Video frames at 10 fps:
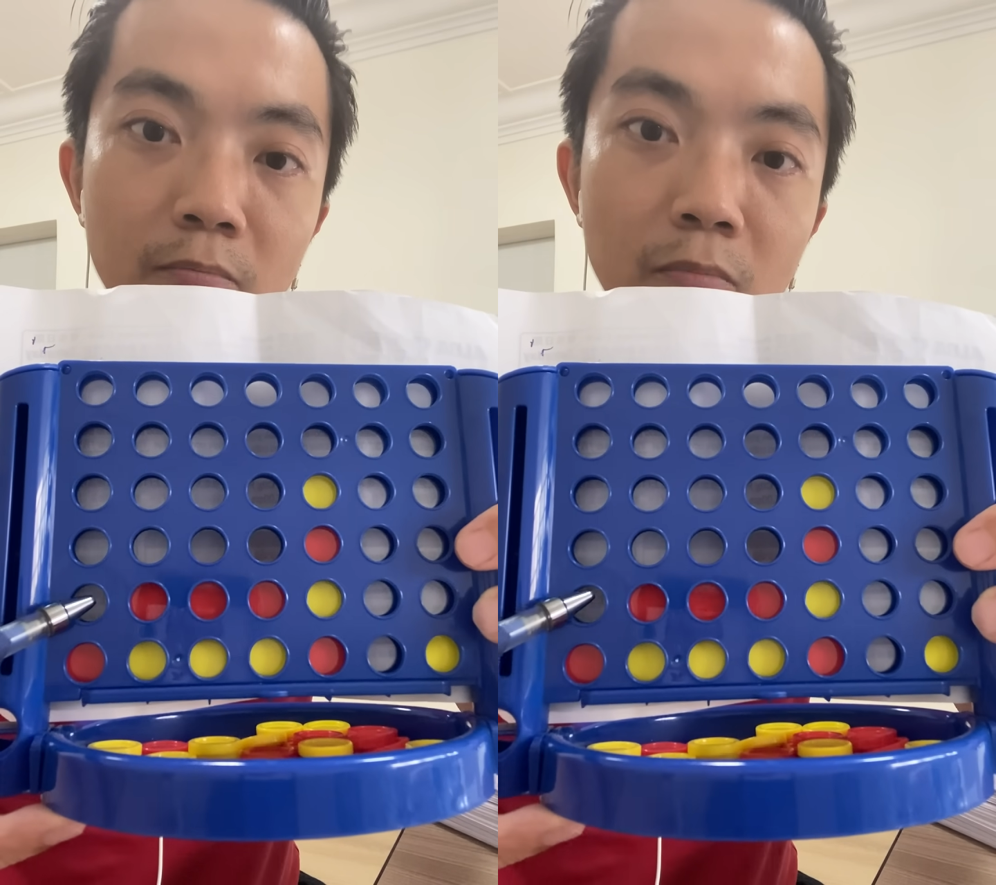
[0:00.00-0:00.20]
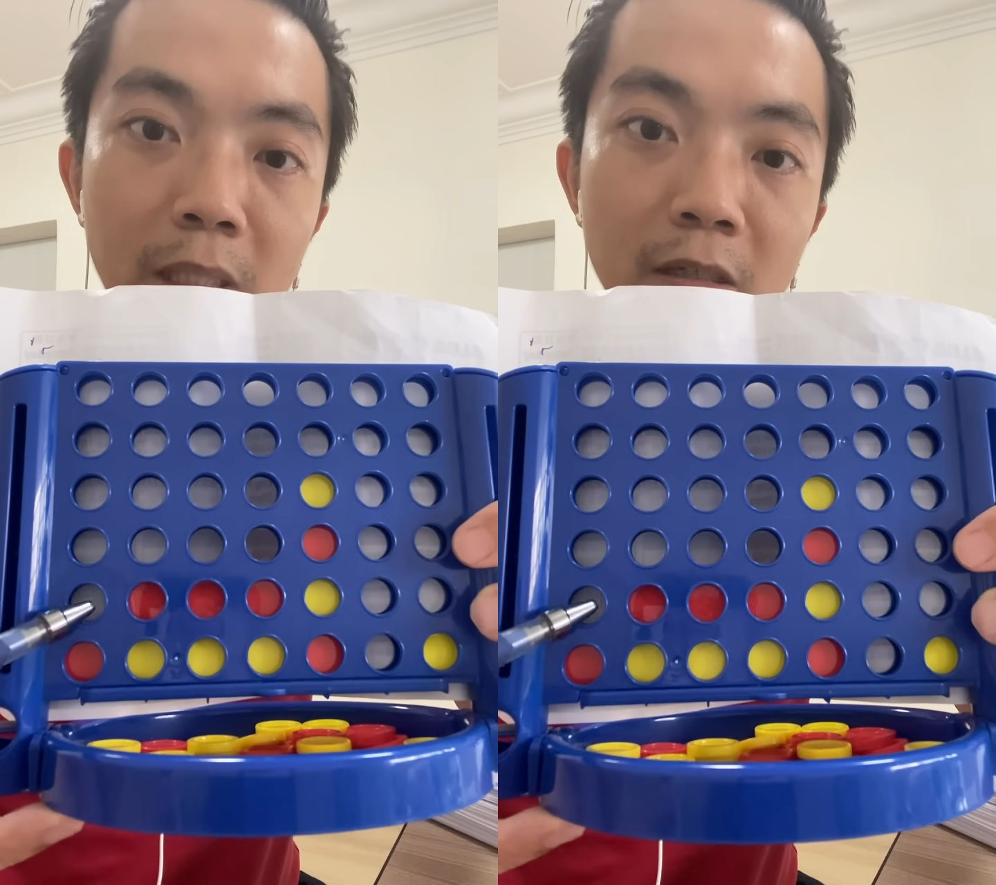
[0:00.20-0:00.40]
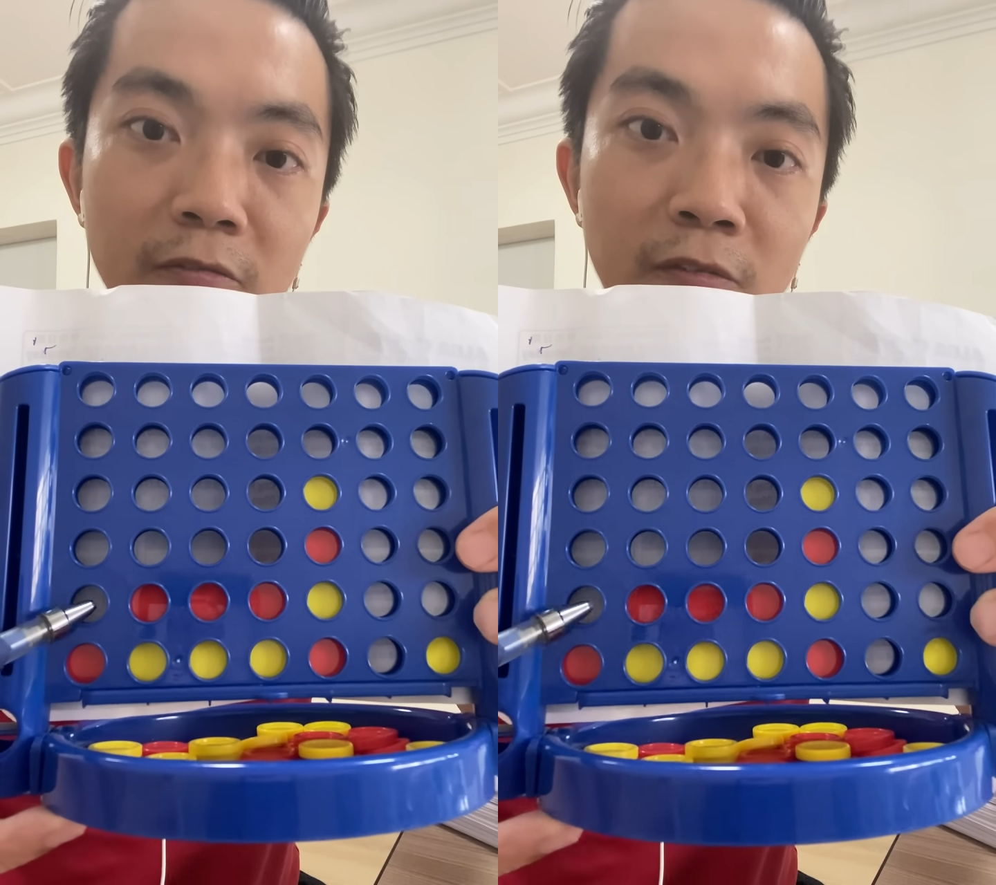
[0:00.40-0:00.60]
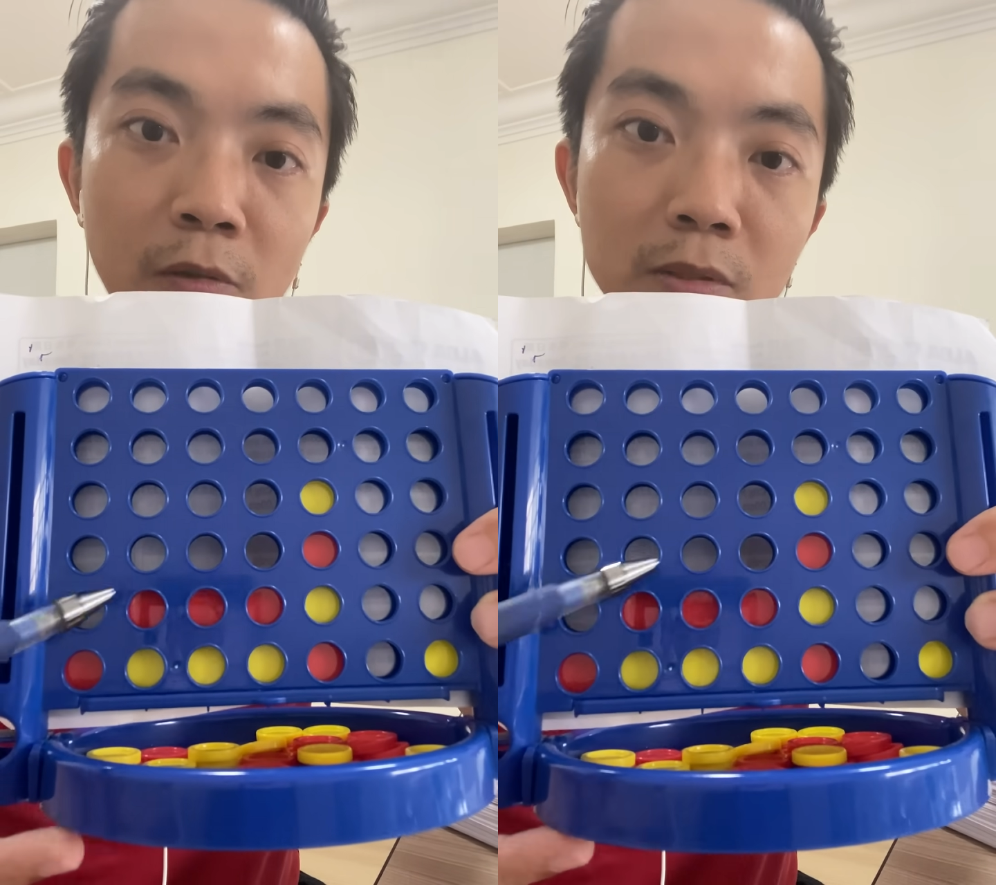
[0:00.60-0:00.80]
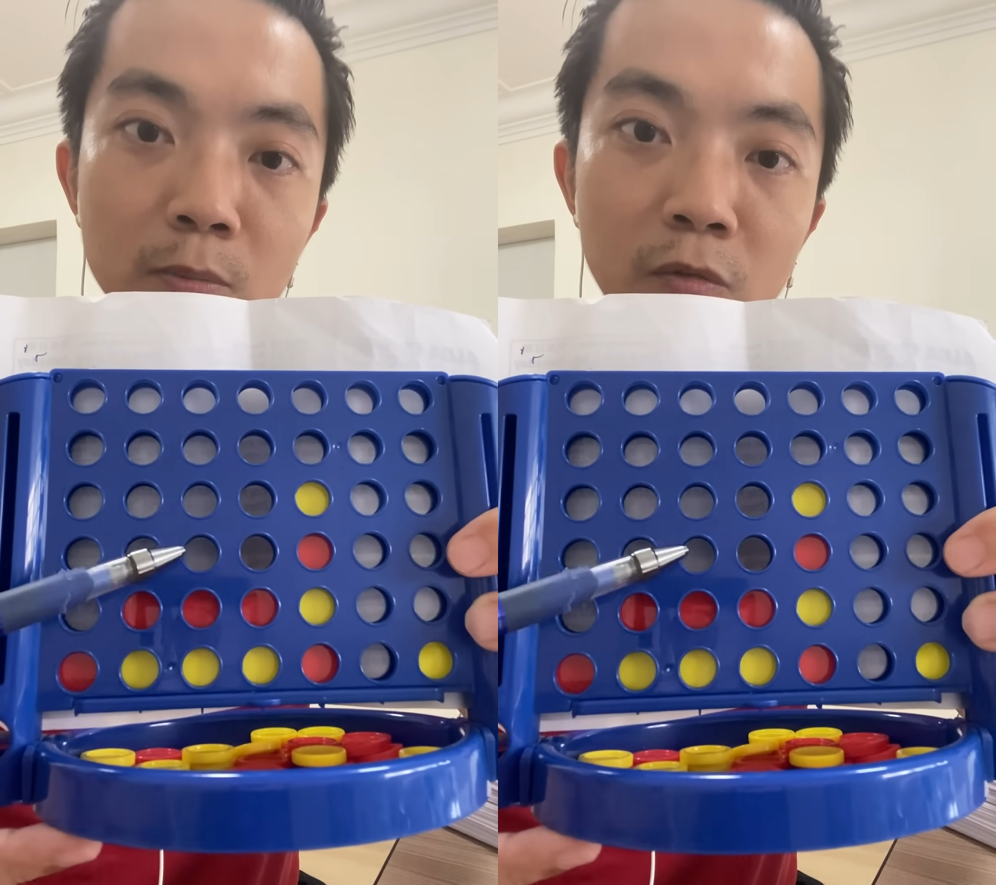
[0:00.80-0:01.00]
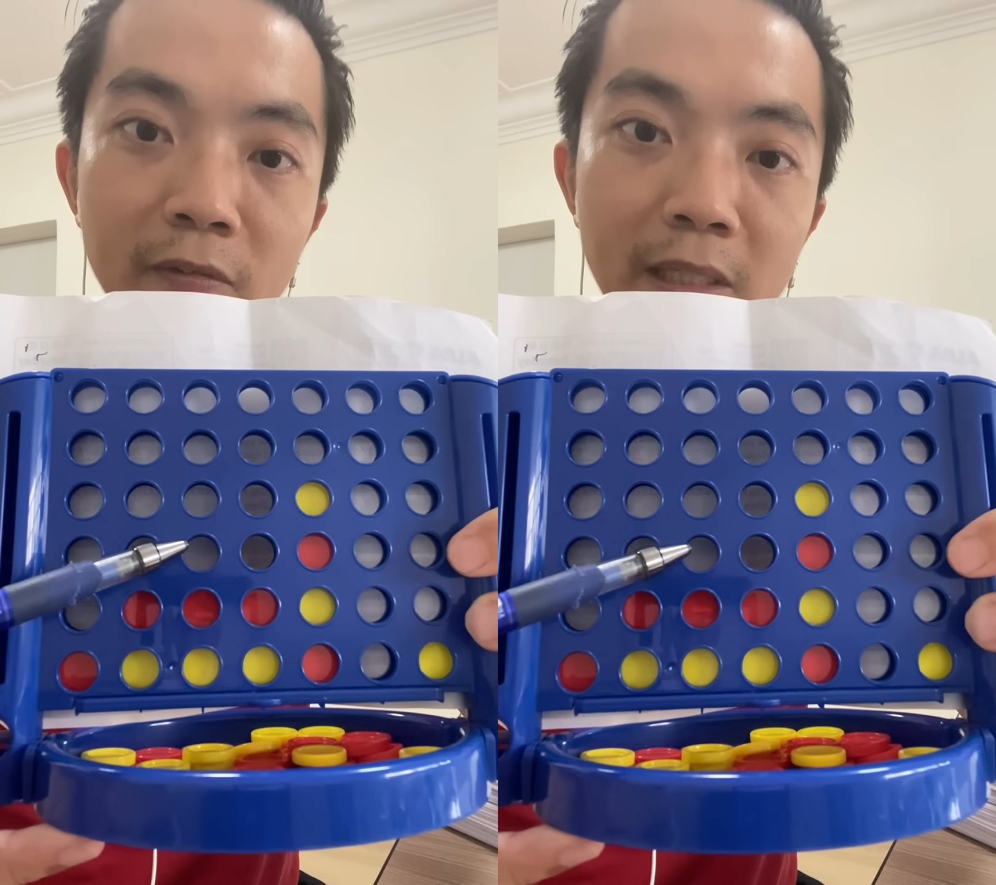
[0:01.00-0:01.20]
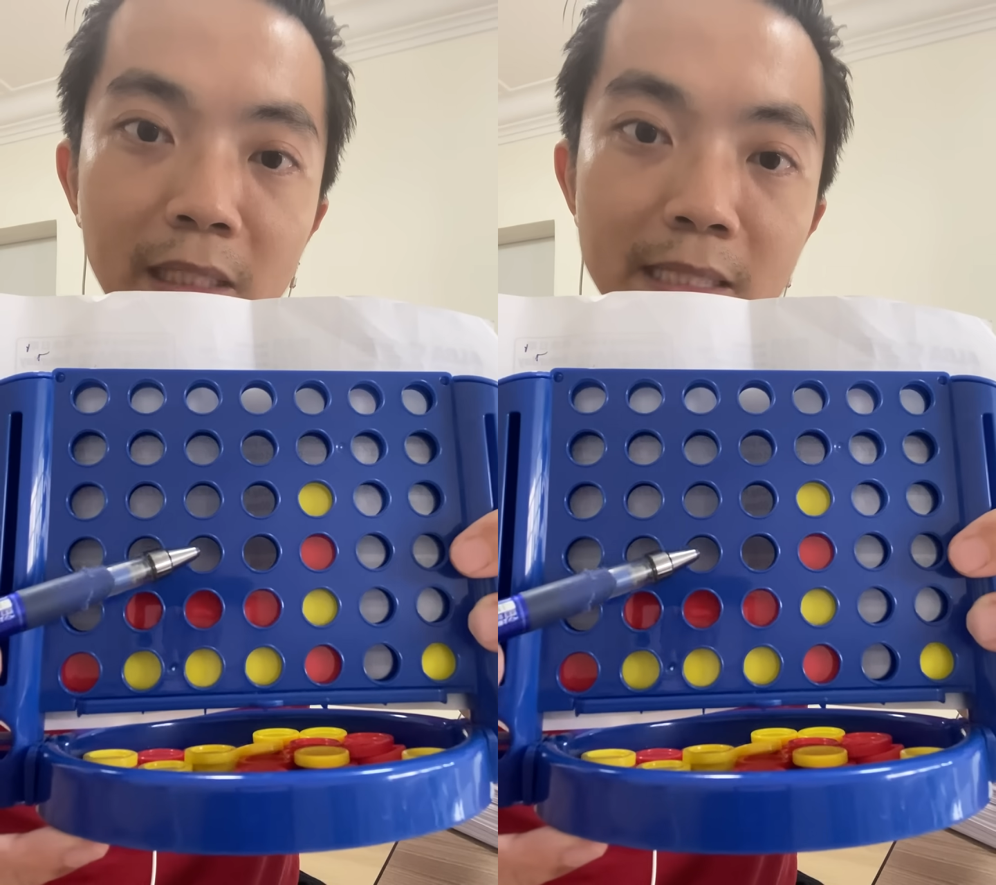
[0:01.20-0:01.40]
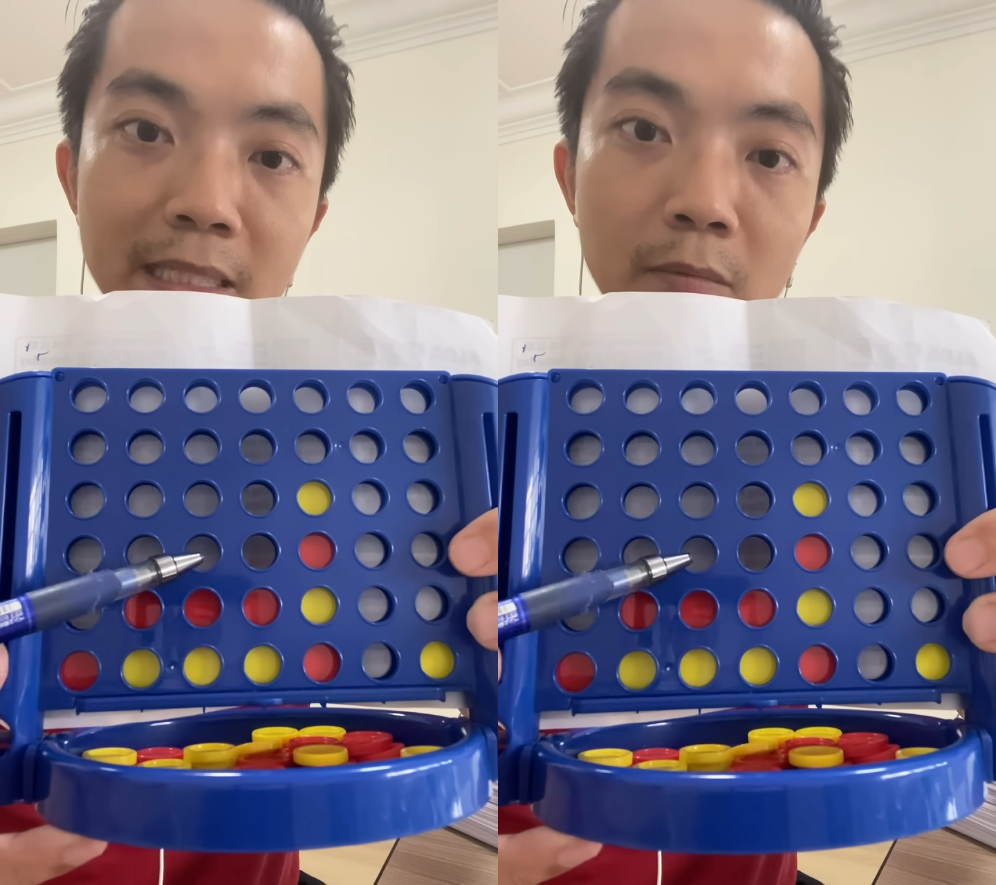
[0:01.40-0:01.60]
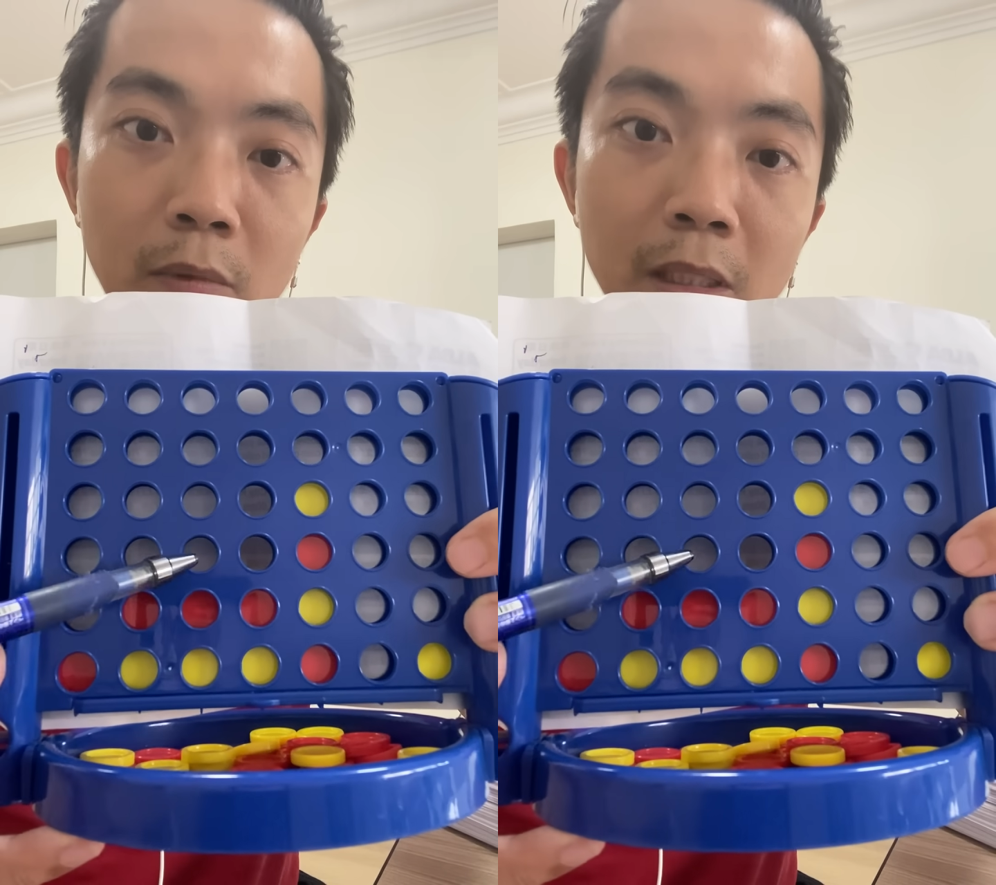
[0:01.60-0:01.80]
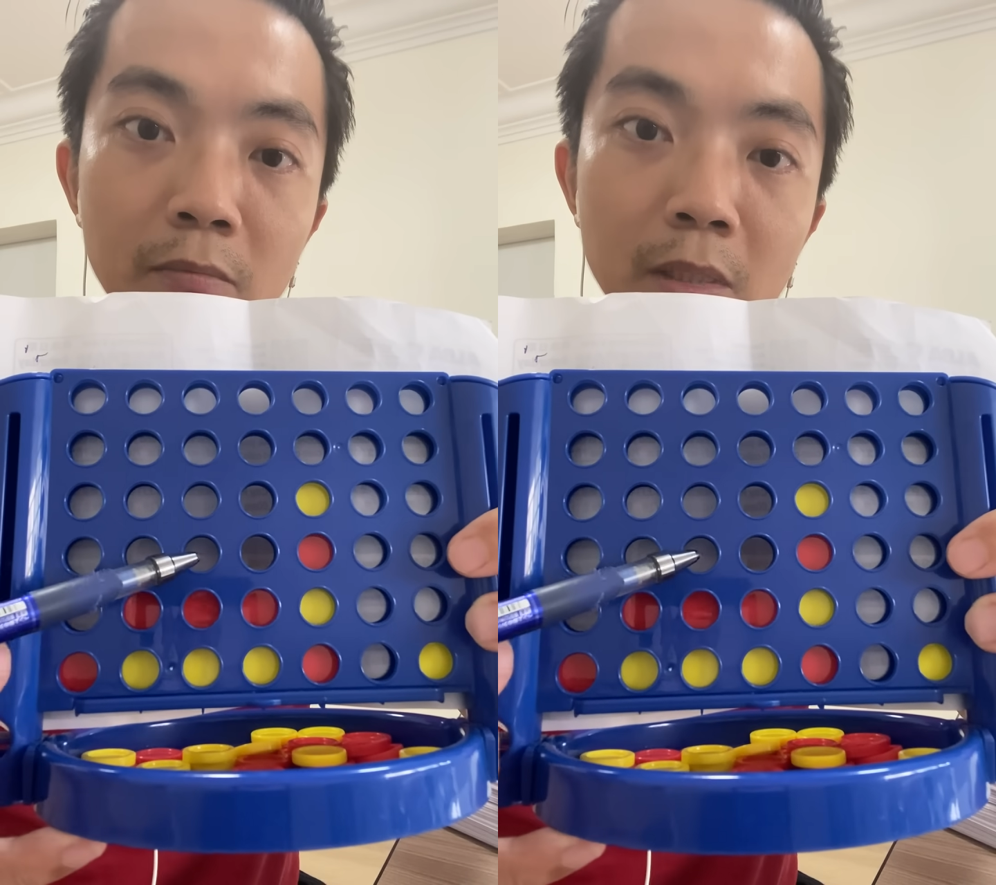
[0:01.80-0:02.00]
making a force move, and at the same
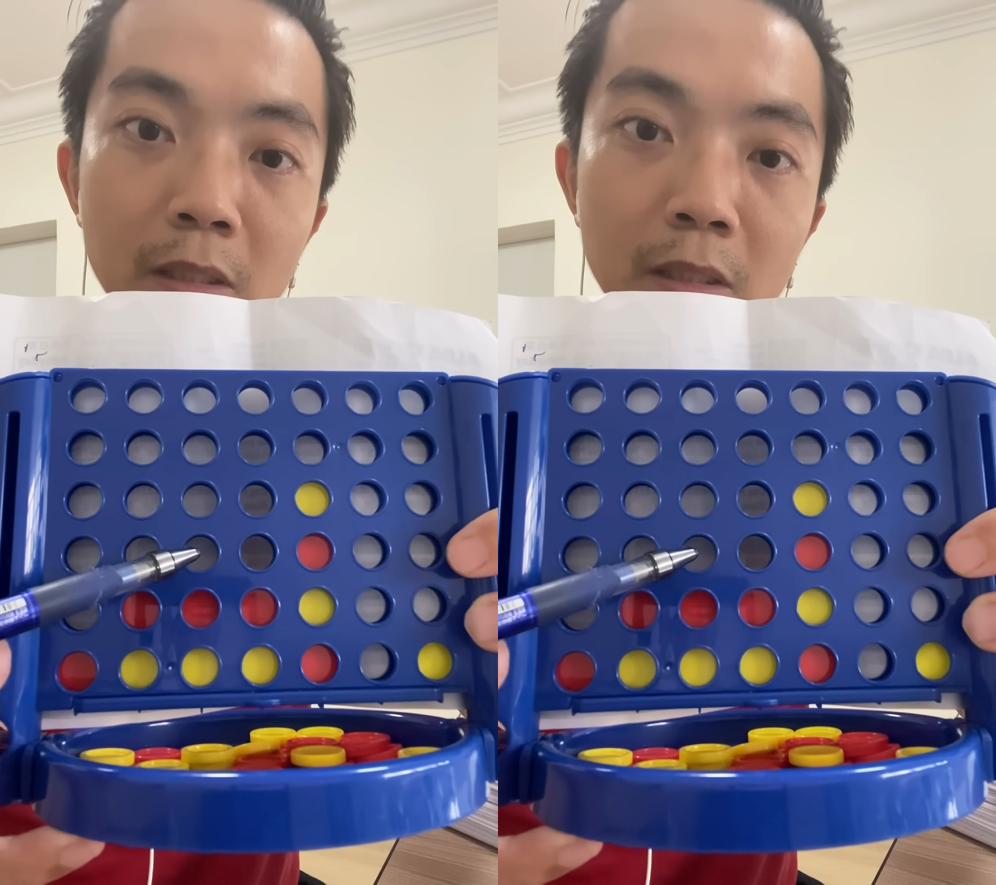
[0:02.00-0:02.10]
time,